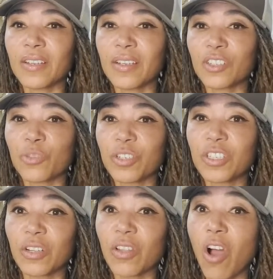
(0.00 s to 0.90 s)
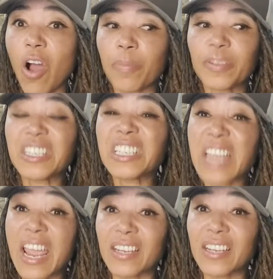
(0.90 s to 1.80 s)
She was still up,
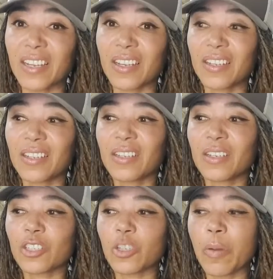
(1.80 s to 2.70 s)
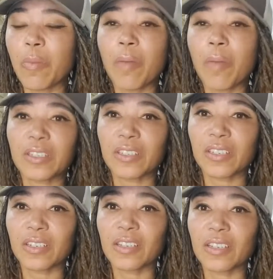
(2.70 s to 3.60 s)
standing. So my mom has an,
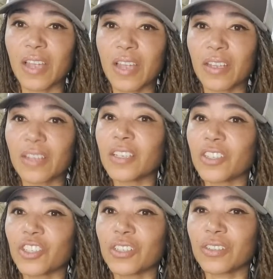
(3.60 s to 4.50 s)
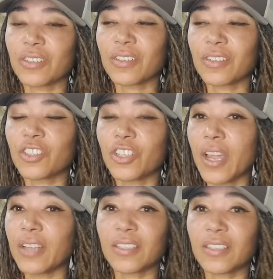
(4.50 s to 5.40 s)
a standing addiction. She
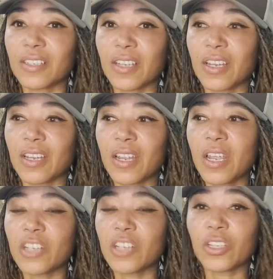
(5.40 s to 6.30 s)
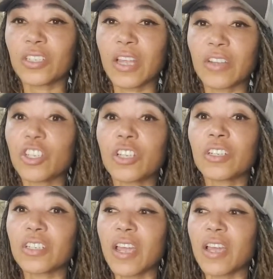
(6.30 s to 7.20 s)
hates to sit. She can stand, she can
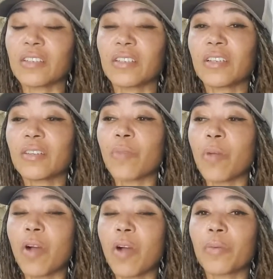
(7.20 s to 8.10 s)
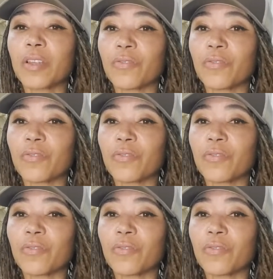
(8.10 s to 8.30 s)
stand. My mom can